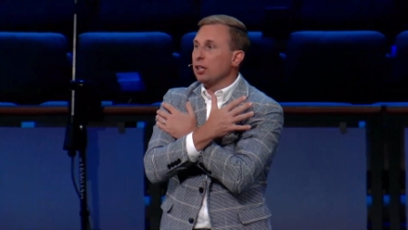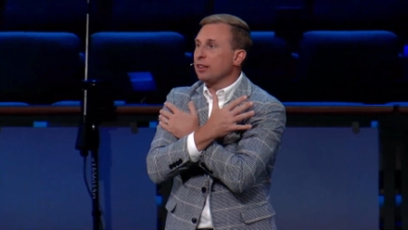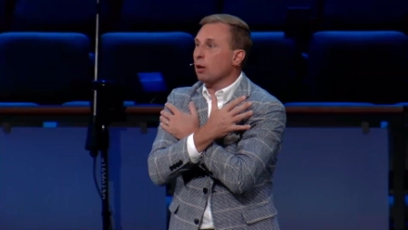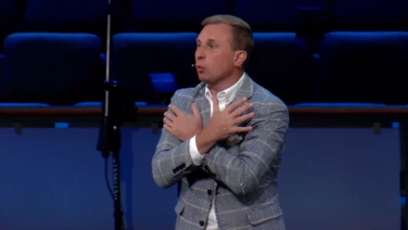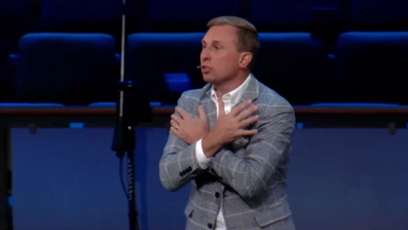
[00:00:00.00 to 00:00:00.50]

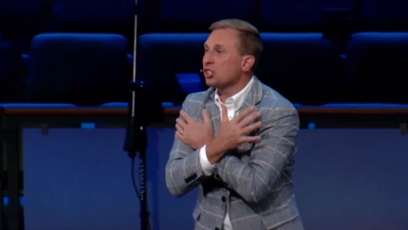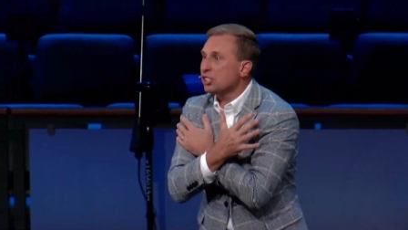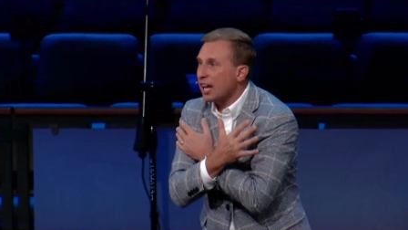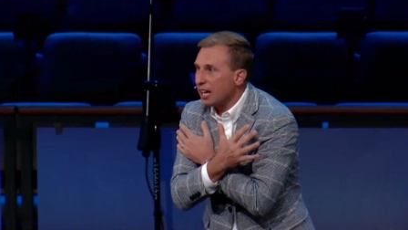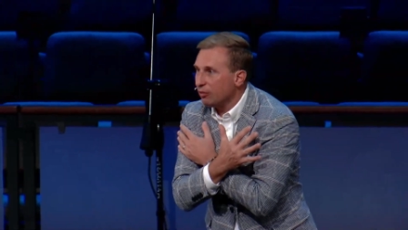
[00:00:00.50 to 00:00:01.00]
that will
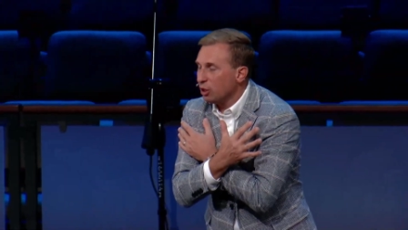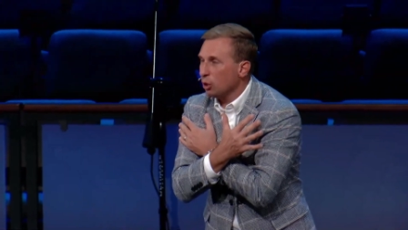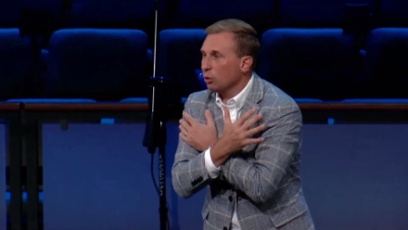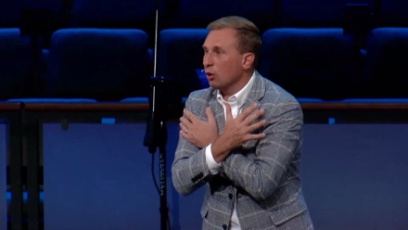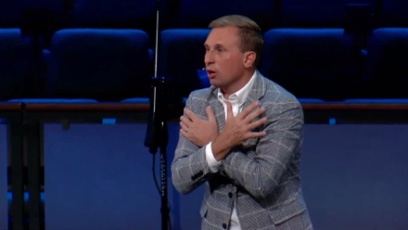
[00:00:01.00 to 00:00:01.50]
save
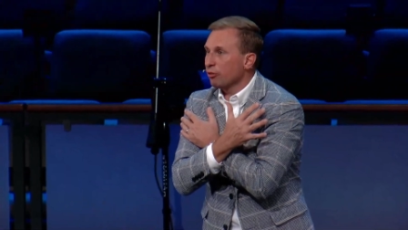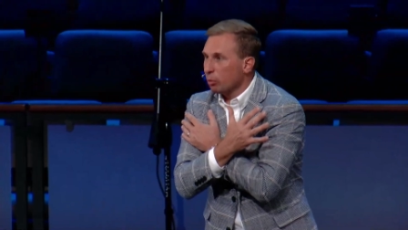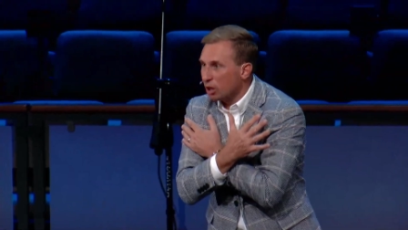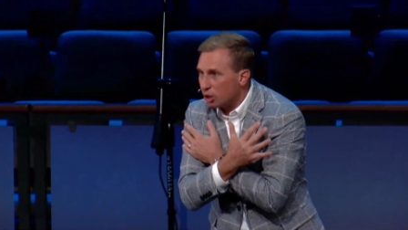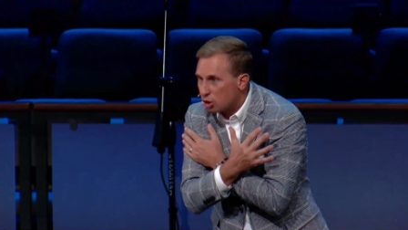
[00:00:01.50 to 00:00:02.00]
you
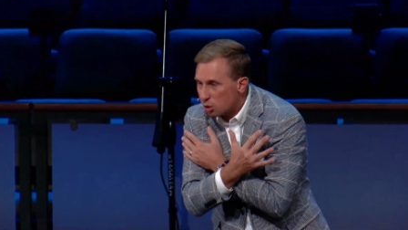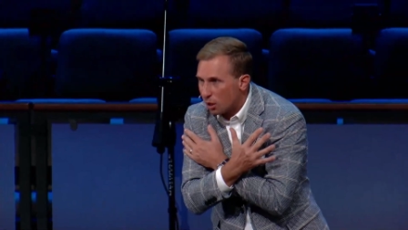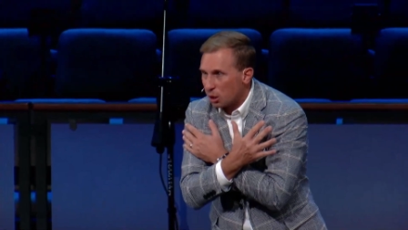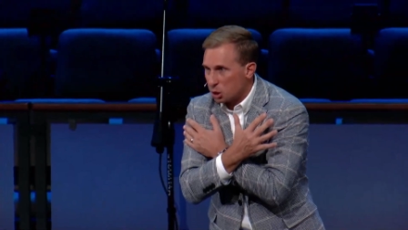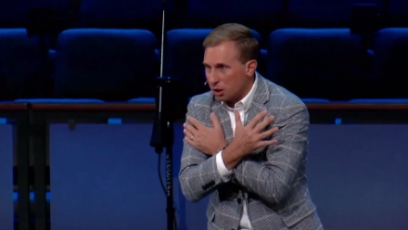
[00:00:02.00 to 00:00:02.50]
from the
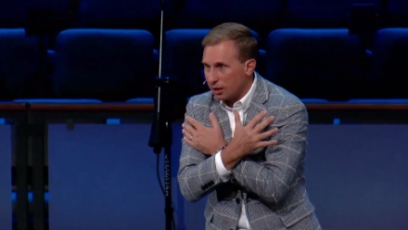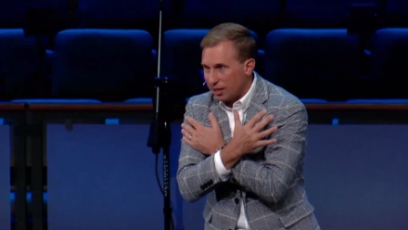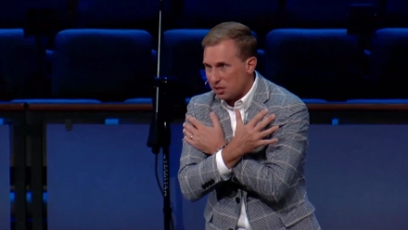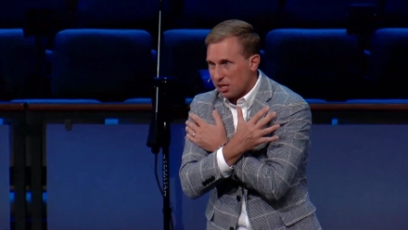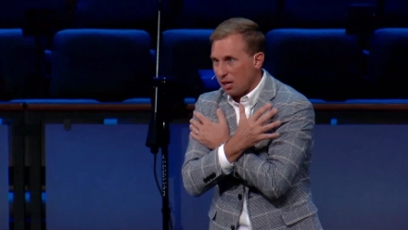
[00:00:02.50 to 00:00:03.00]
destruction
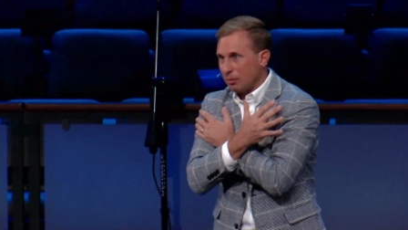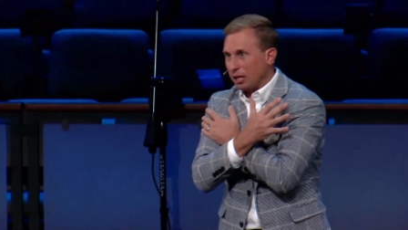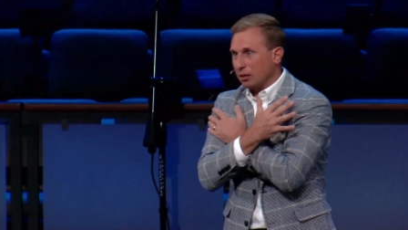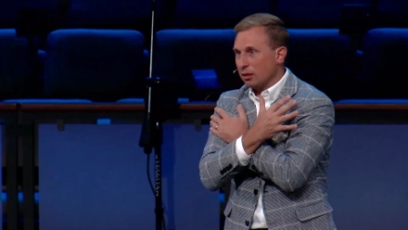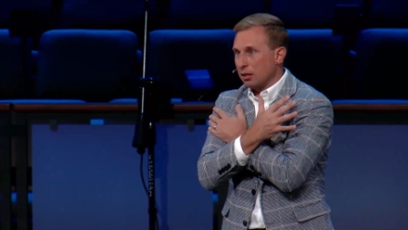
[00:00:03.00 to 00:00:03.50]
that's coming.